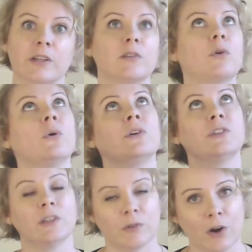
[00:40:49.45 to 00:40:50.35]
of course,
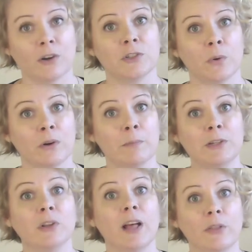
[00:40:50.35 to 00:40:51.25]
in regard to our
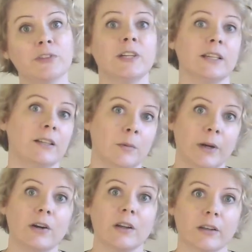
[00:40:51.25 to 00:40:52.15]
mental health state in America.